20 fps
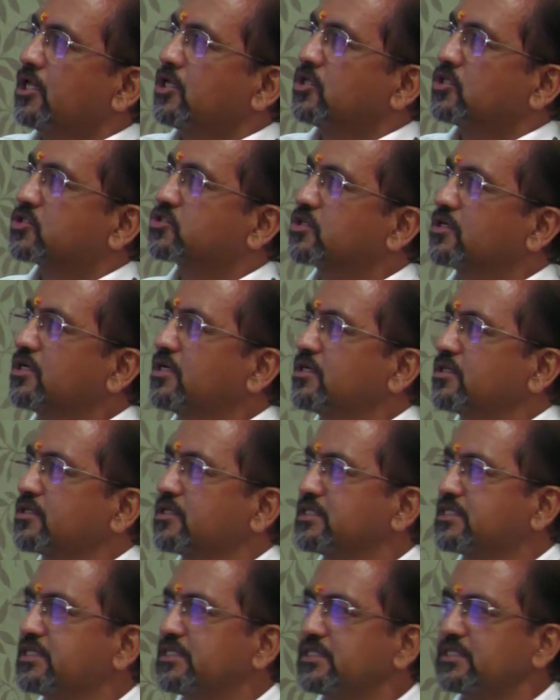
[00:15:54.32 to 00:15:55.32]
So
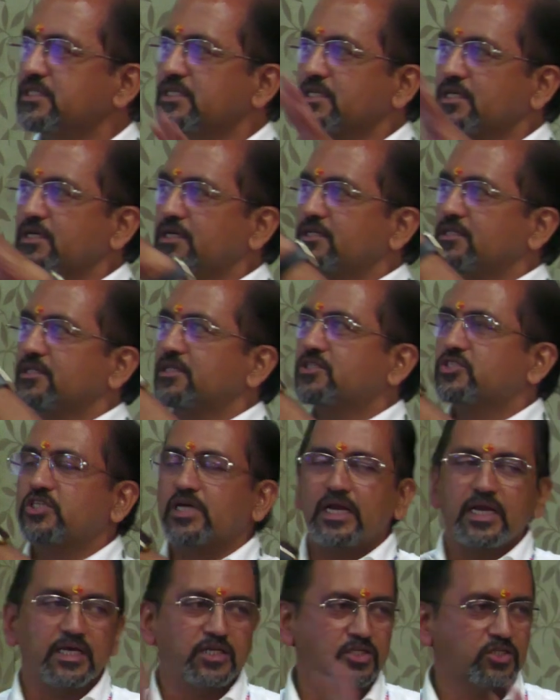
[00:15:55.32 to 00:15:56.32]
this is the
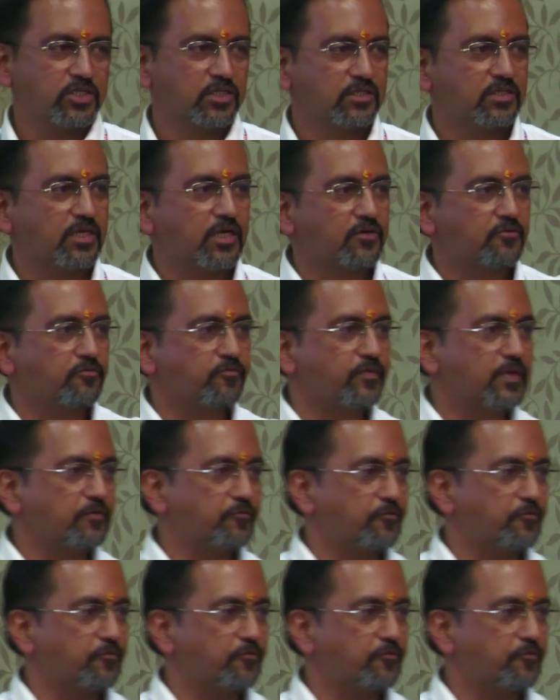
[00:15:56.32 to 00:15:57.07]
challenge that we